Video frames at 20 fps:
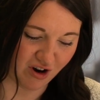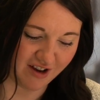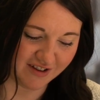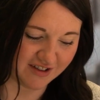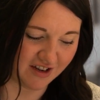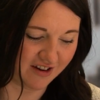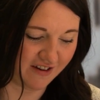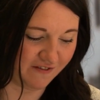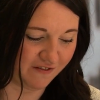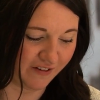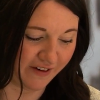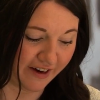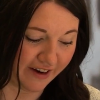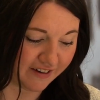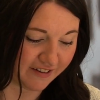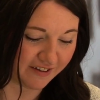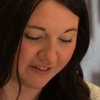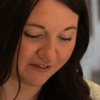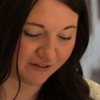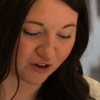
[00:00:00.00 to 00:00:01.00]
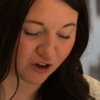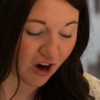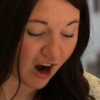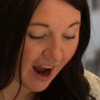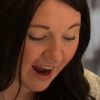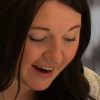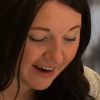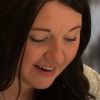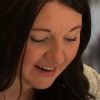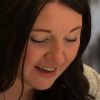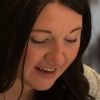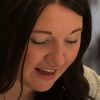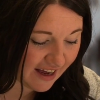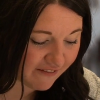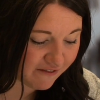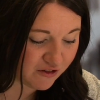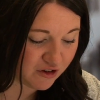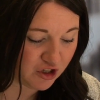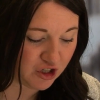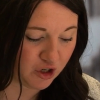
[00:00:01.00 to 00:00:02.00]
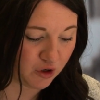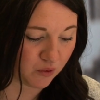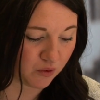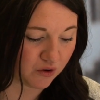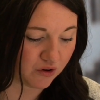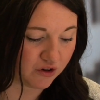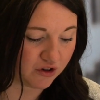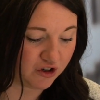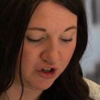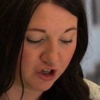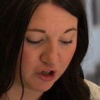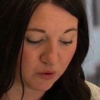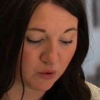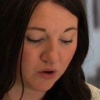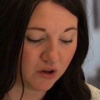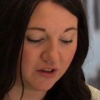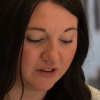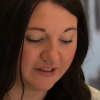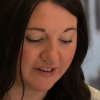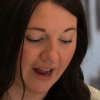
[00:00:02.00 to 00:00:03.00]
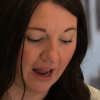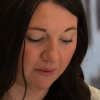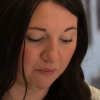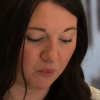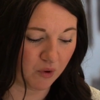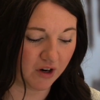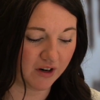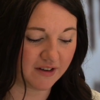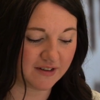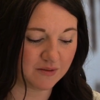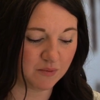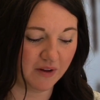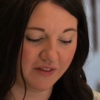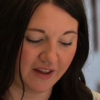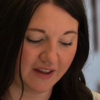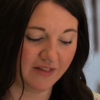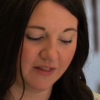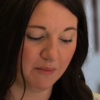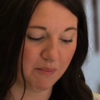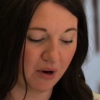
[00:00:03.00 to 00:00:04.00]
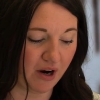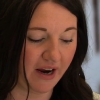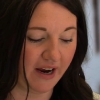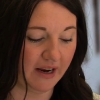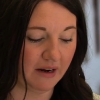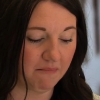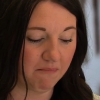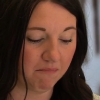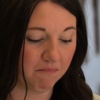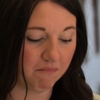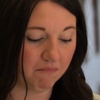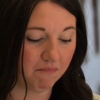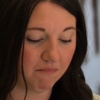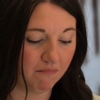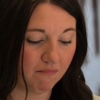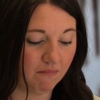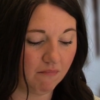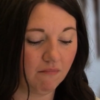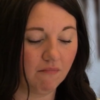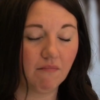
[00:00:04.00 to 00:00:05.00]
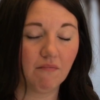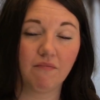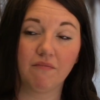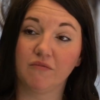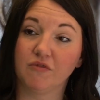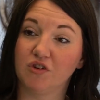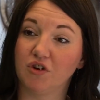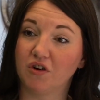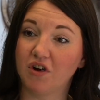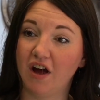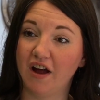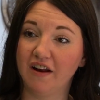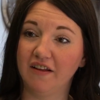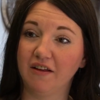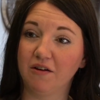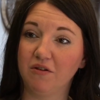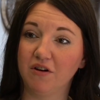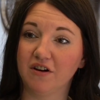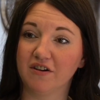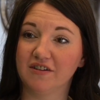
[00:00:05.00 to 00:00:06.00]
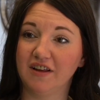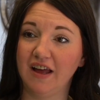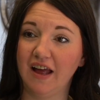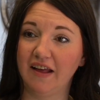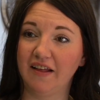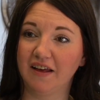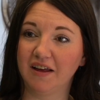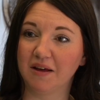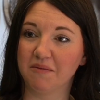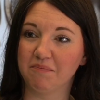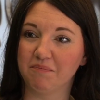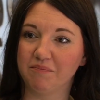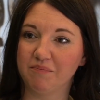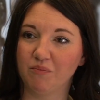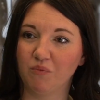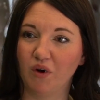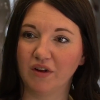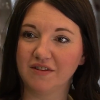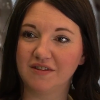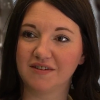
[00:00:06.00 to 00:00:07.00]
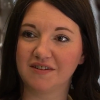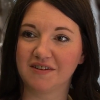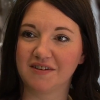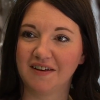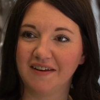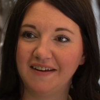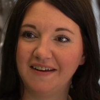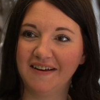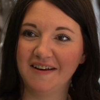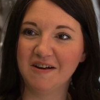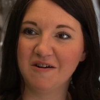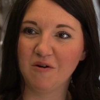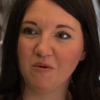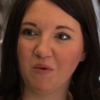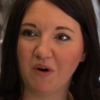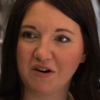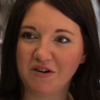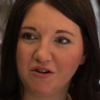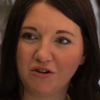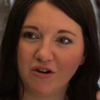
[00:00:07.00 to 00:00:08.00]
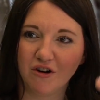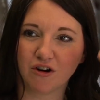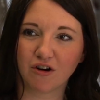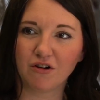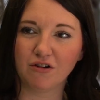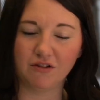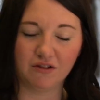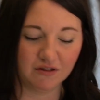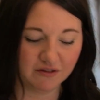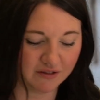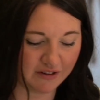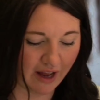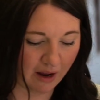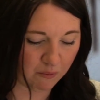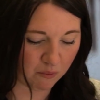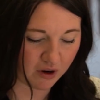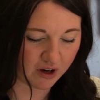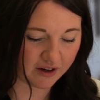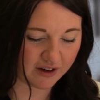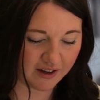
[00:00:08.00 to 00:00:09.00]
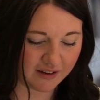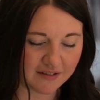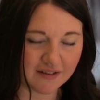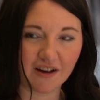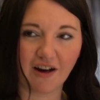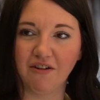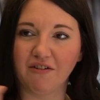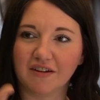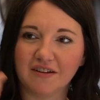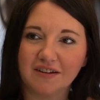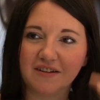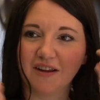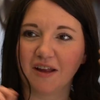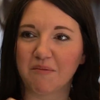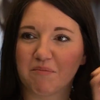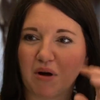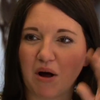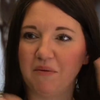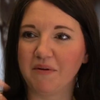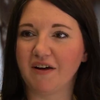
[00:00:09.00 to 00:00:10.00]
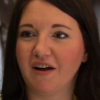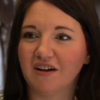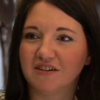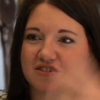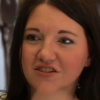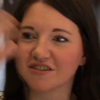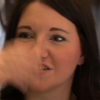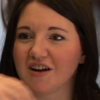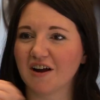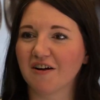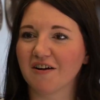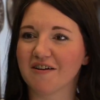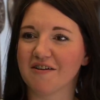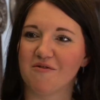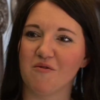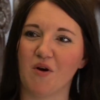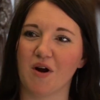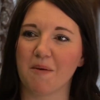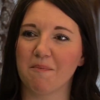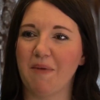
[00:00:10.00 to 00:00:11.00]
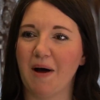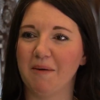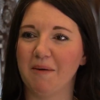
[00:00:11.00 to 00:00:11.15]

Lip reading: it draws on a variety of neural networks within the brain. So kind of like what you're saying, like once one neural network gets going, and they probably all just start